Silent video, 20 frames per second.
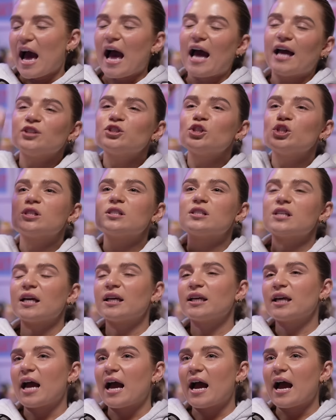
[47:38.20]
I just
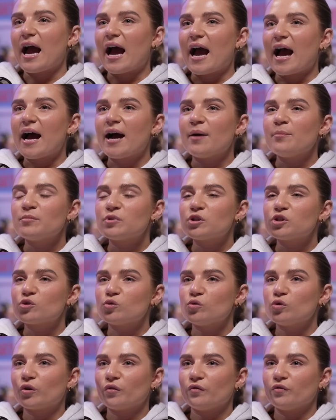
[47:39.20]
think, I'm
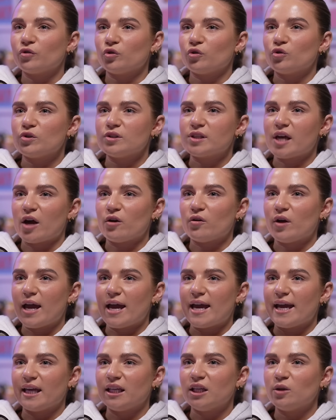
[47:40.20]
so confused how
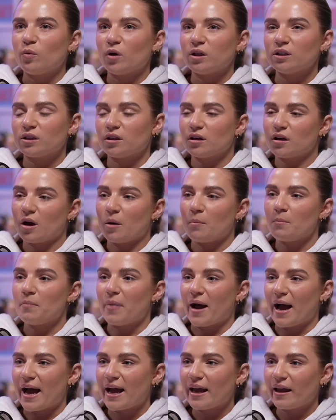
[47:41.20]
anyone can come
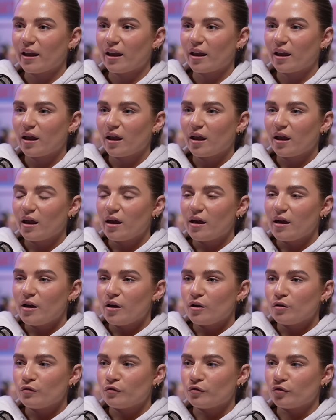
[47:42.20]
back
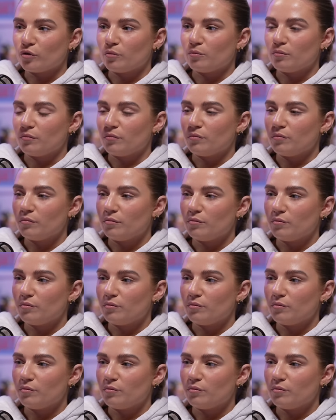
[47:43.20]
from